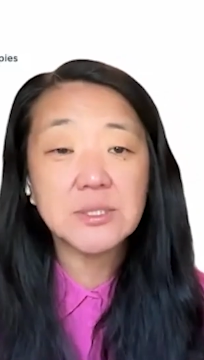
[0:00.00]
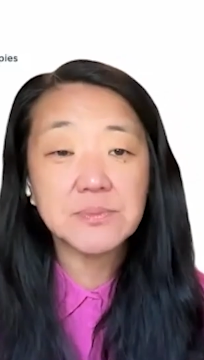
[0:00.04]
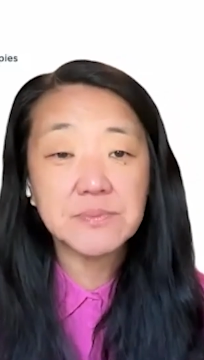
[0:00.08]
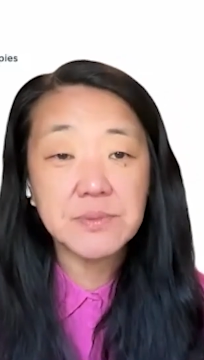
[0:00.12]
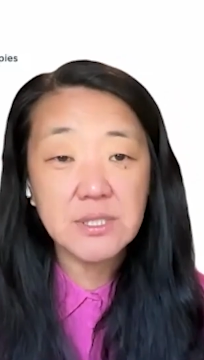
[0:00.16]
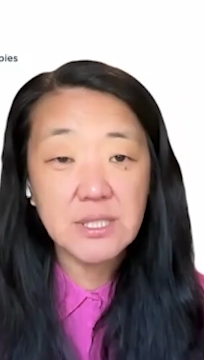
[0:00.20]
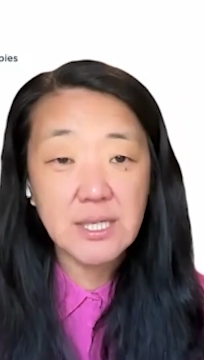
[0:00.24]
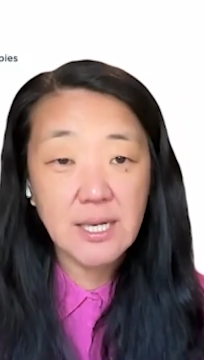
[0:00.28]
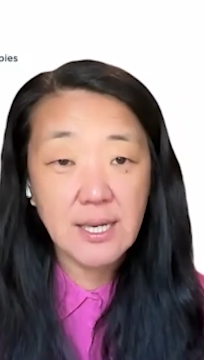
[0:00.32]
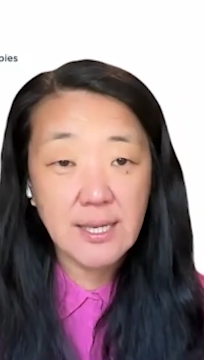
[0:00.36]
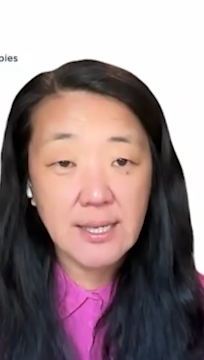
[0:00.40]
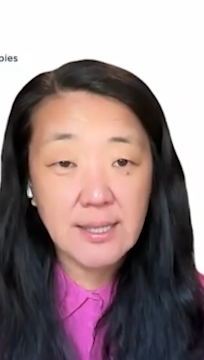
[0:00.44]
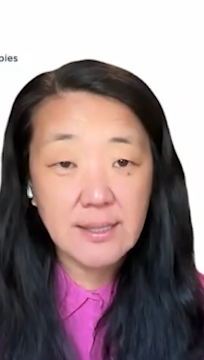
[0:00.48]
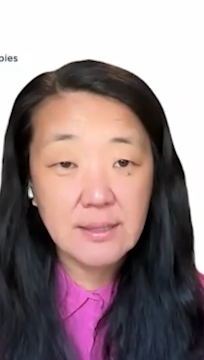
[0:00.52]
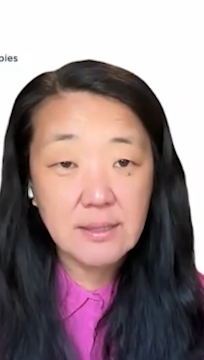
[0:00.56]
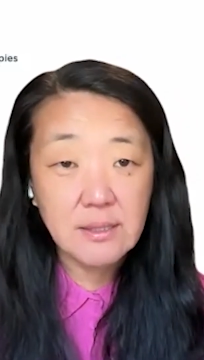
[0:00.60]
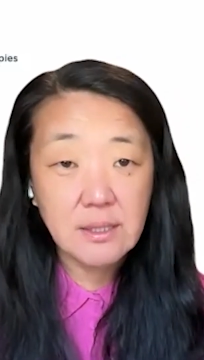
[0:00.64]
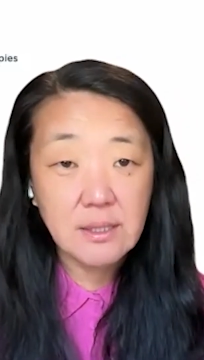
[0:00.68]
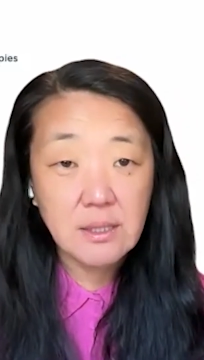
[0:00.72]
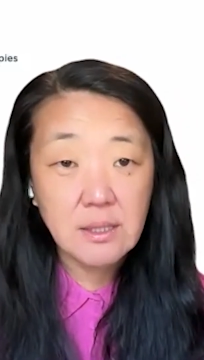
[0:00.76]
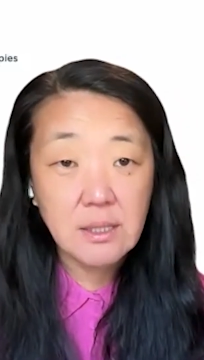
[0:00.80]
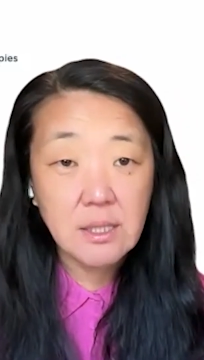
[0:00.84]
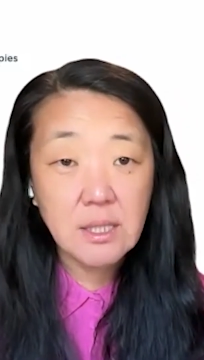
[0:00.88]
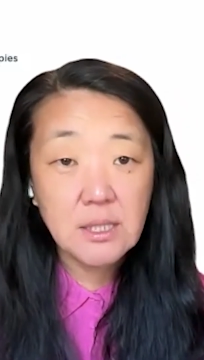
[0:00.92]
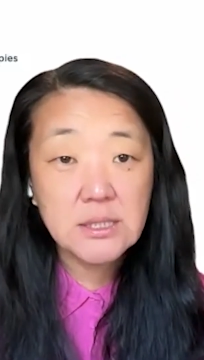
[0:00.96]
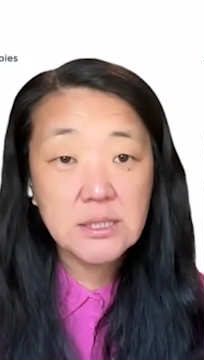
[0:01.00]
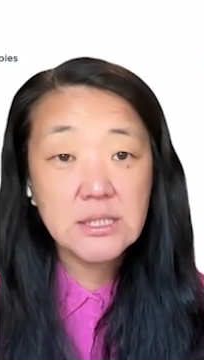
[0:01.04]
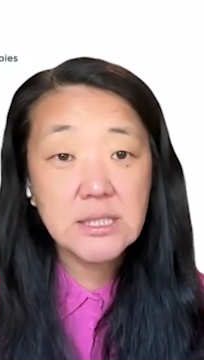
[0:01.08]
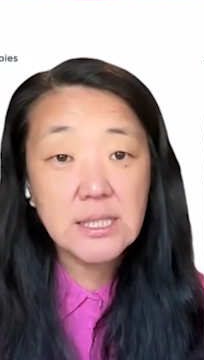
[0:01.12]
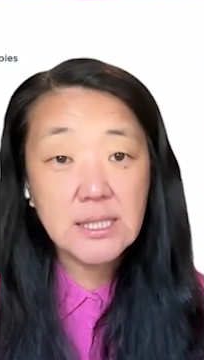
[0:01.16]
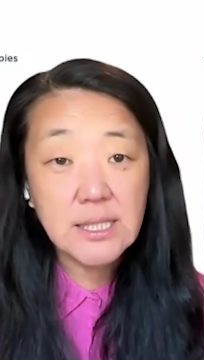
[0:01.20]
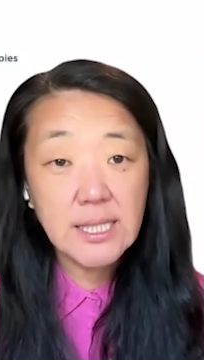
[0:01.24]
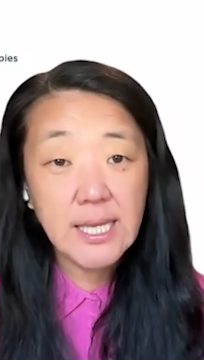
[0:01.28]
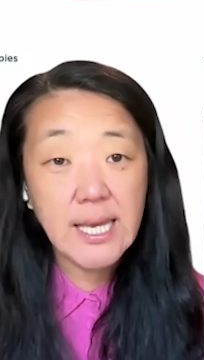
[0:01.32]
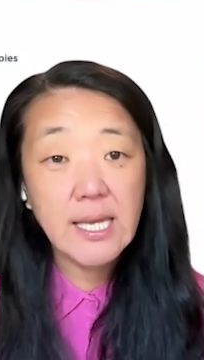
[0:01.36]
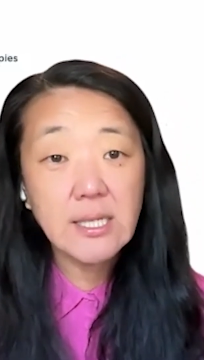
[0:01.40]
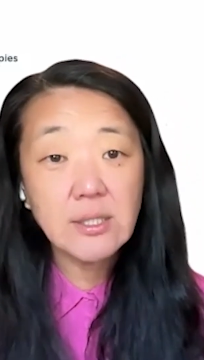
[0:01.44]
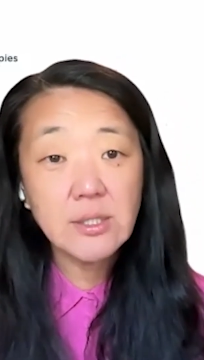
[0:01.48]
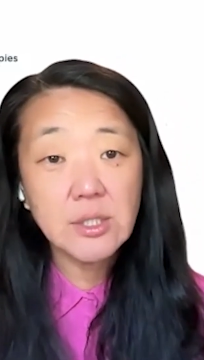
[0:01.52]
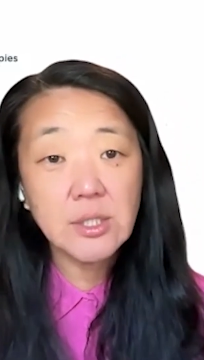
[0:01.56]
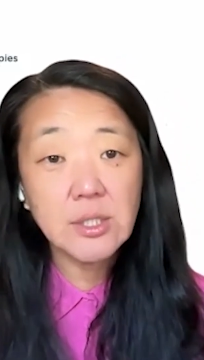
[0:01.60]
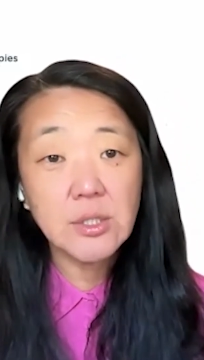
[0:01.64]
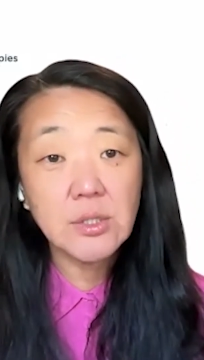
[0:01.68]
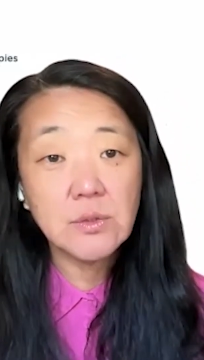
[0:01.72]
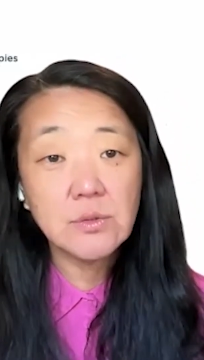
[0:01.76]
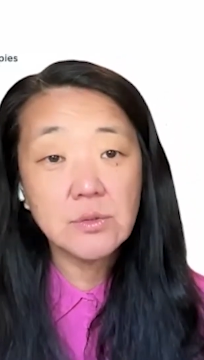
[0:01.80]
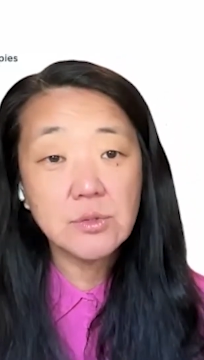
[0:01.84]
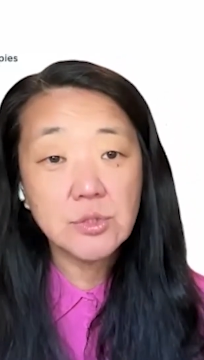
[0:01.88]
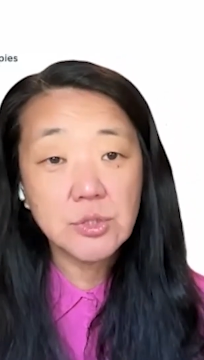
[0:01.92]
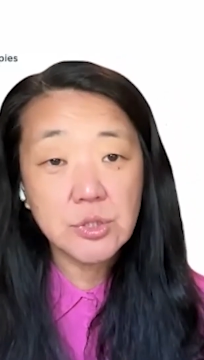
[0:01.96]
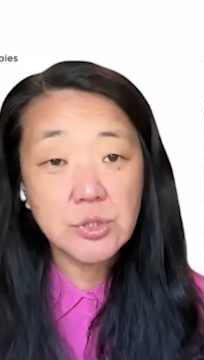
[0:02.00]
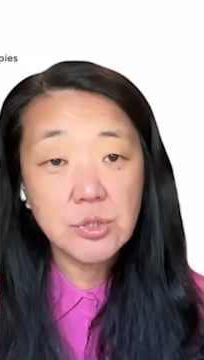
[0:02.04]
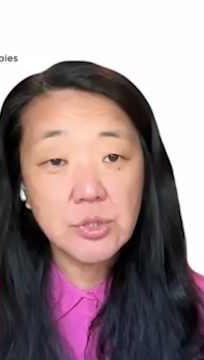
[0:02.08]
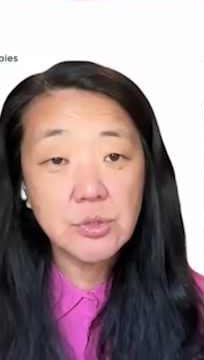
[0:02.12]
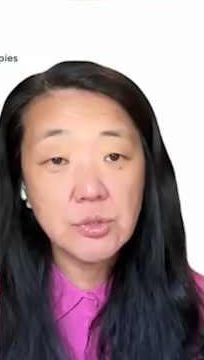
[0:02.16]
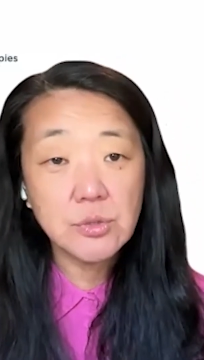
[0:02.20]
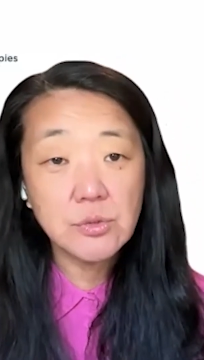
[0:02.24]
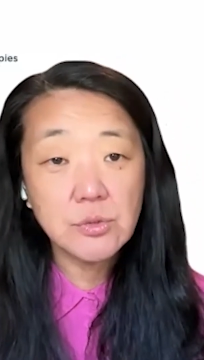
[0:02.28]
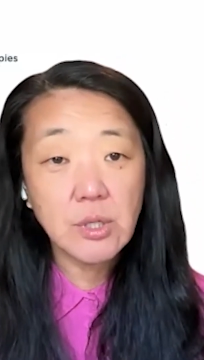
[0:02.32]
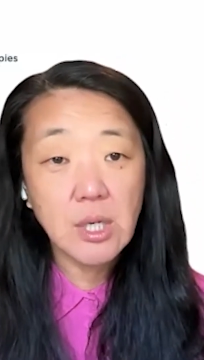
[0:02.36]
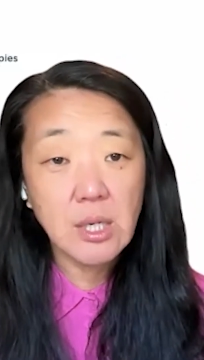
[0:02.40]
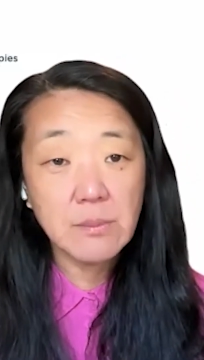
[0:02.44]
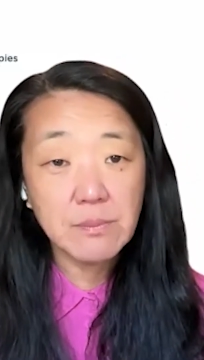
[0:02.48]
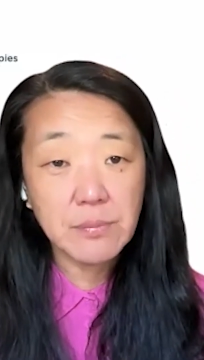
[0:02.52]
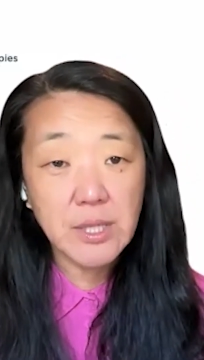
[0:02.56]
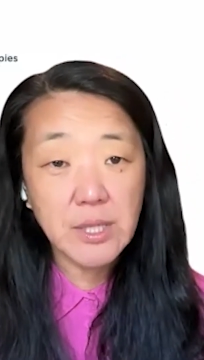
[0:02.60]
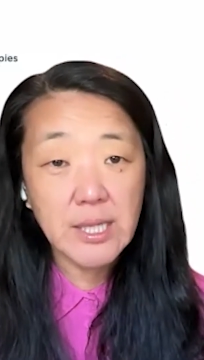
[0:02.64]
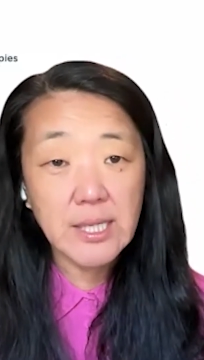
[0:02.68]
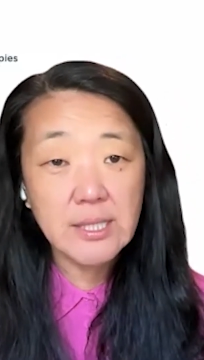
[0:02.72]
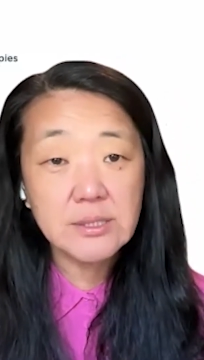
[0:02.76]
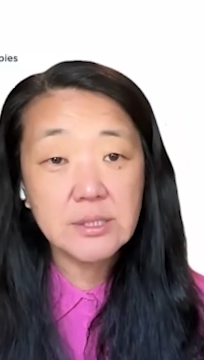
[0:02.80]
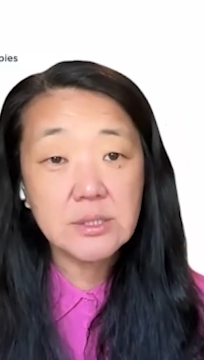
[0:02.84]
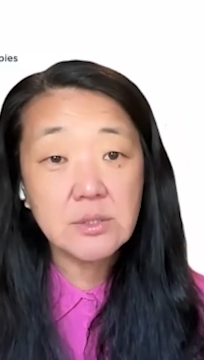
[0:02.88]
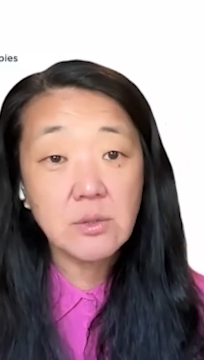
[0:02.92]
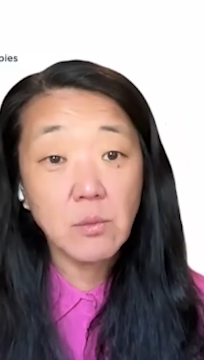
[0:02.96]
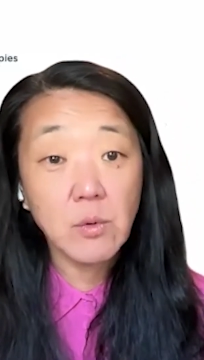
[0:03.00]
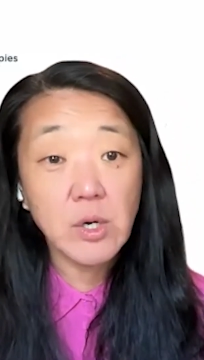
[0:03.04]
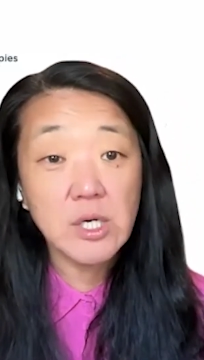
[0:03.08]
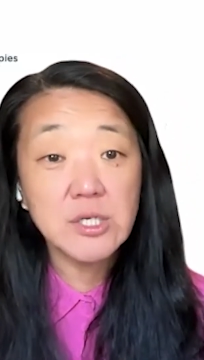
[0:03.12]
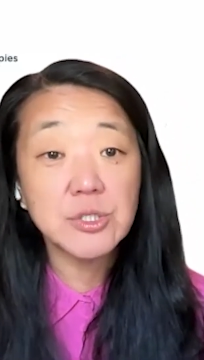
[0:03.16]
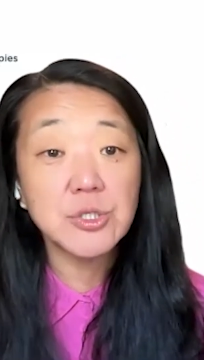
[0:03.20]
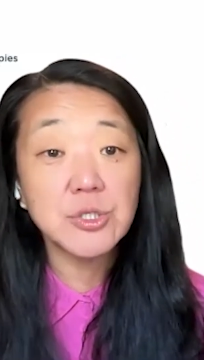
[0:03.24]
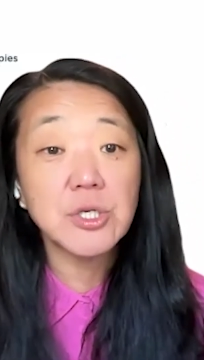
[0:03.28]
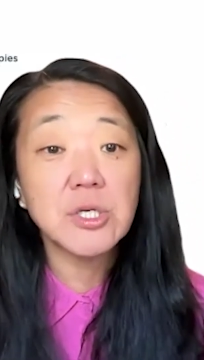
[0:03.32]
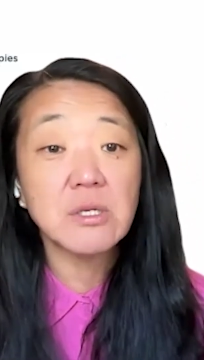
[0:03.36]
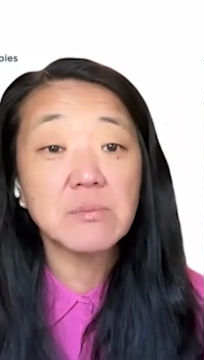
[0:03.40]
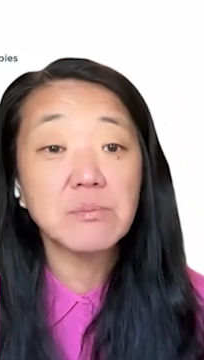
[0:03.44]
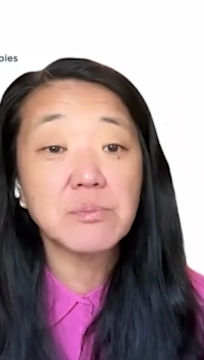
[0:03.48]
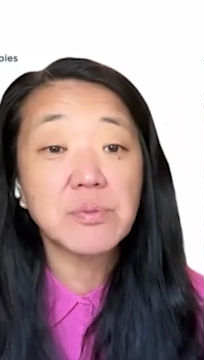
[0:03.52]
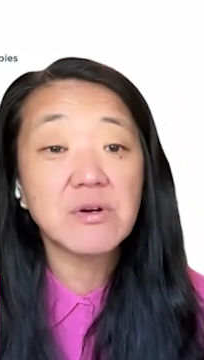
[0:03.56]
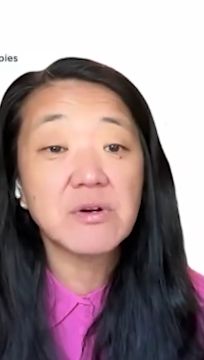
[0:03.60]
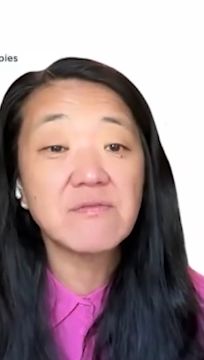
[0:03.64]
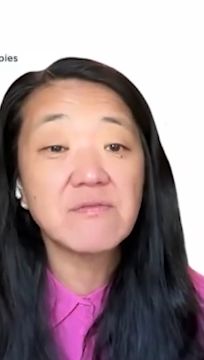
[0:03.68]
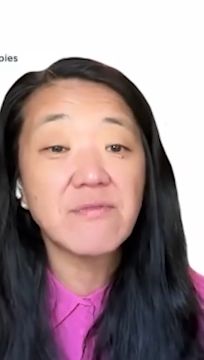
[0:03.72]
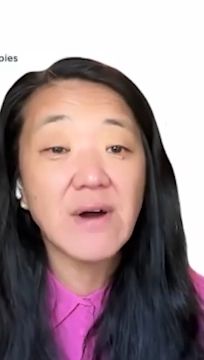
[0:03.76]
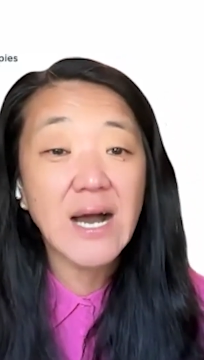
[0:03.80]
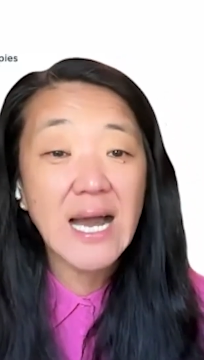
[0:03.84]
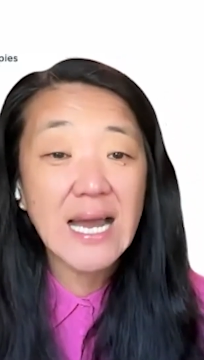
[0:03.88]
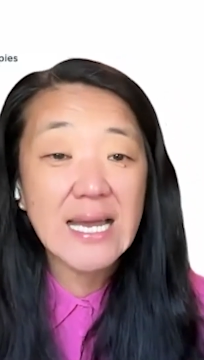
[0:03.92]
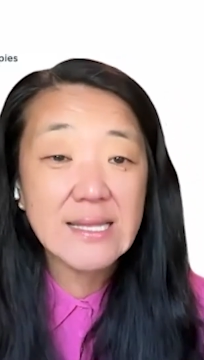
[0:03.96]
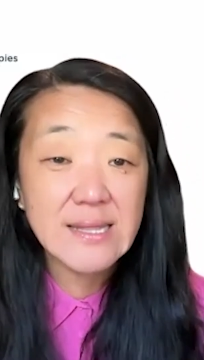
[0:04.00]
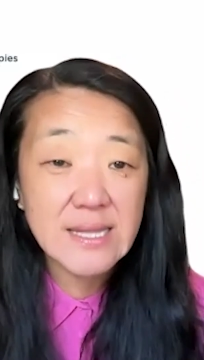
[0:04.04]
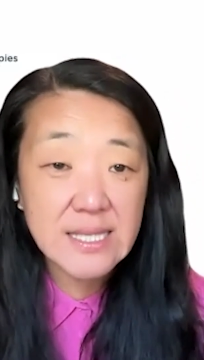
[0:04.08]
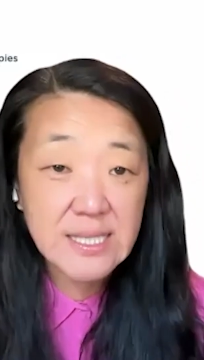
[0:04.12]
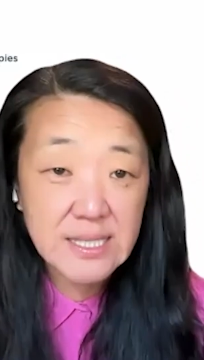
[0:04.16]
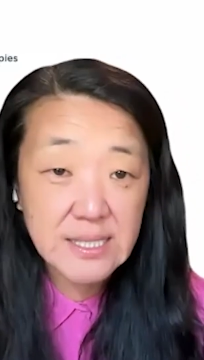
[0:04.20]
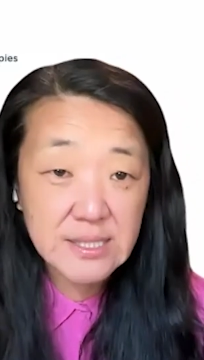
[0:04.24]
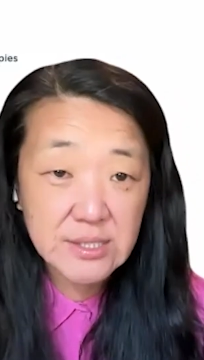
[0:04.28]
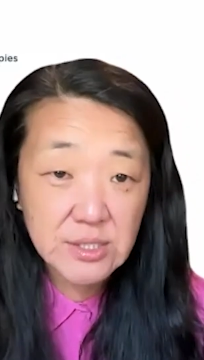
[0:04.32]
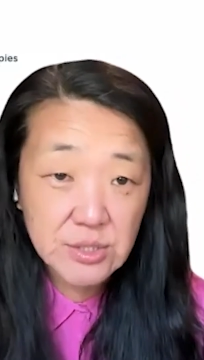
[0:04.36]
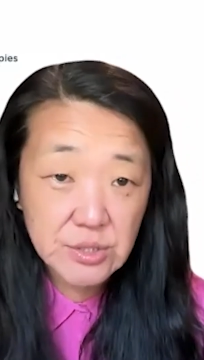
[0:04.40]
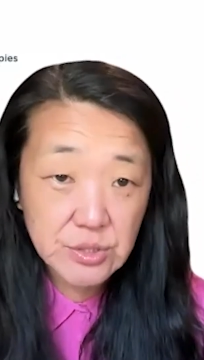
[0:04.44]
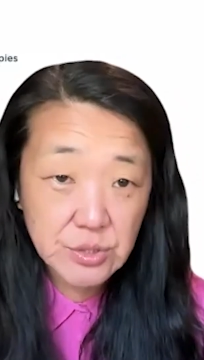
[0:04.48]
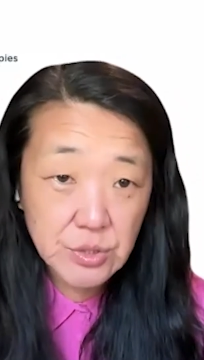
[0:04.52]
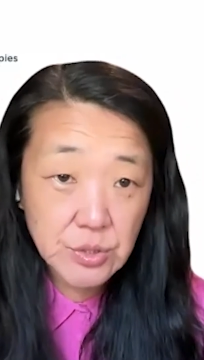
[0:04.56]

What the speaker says: expedite to get you to a place where you can provide this